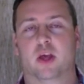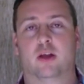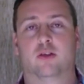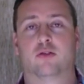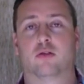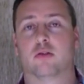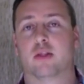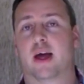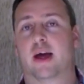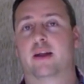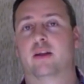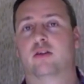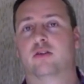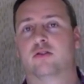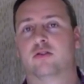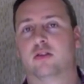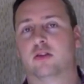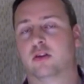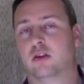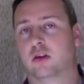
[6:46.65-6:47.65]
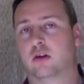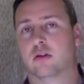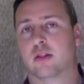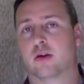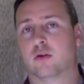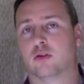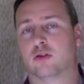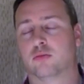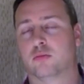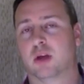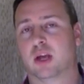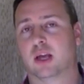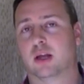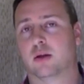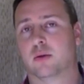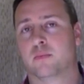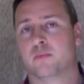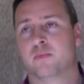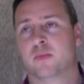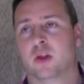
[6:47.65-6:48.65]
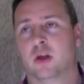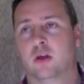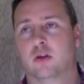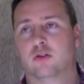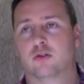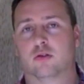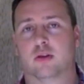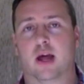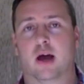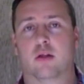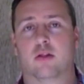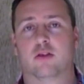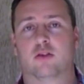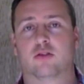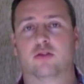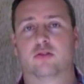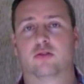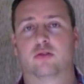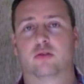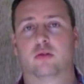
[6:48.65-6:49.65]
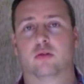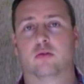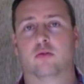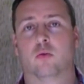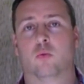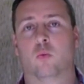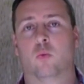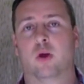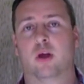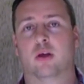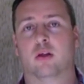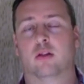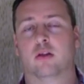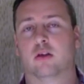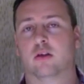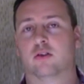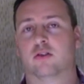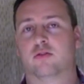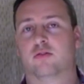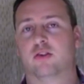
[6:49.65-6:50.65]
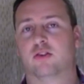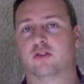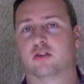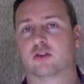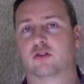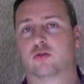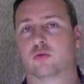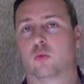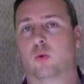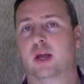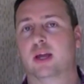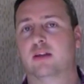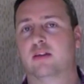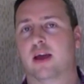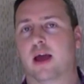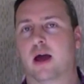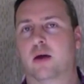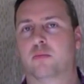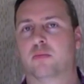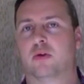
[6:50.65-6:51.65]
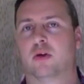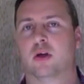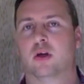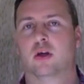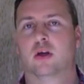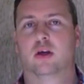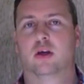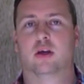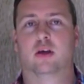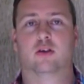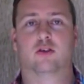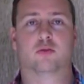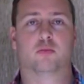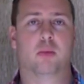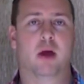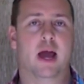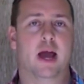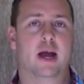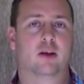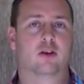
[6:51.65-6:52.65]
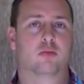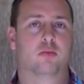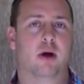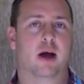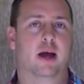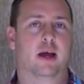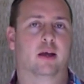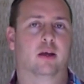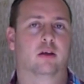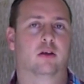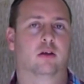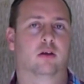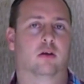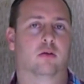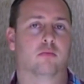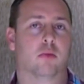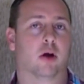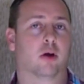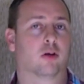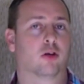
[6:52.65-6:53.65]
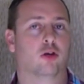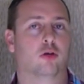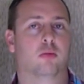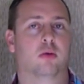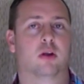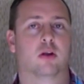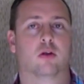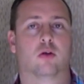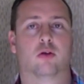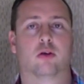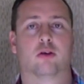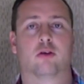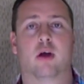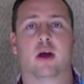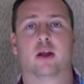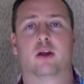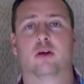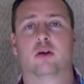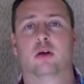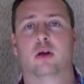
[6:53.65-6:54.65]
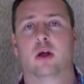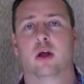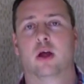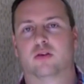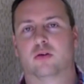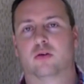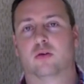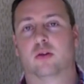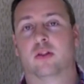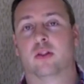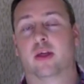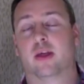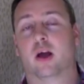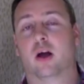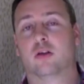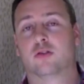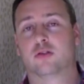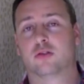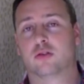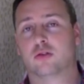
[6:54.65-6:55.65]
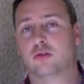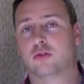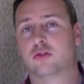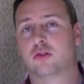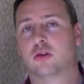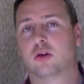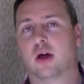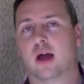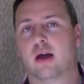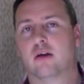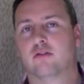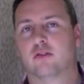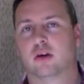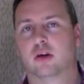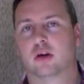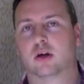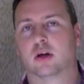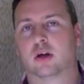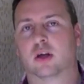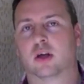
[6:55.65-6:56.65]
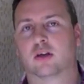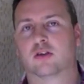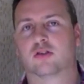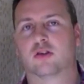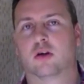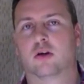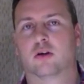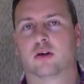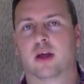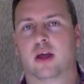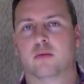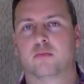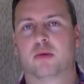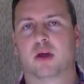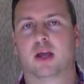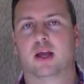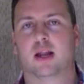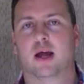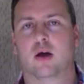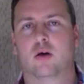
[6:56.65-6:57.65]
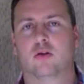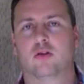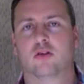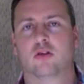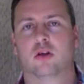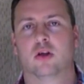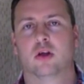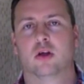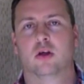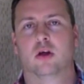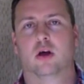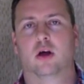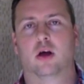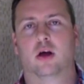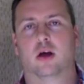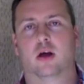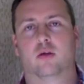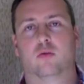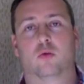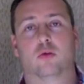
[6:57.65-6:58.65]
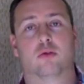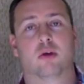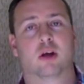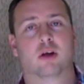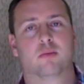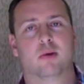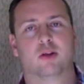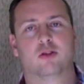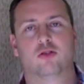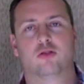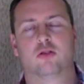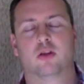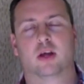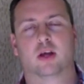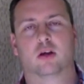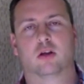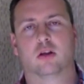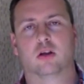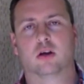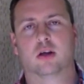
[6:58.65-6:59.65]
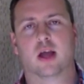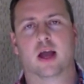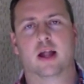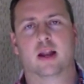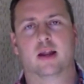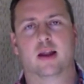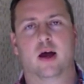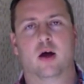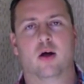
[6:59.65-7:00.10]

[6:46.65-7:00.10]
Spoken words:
And so that is the deal that was made. So now this Fizzics Way Tap is backed by Mark Cuban and Lori Greiner. So they also do still have a Kickstarter campaign out. I would recommend you take a look at it.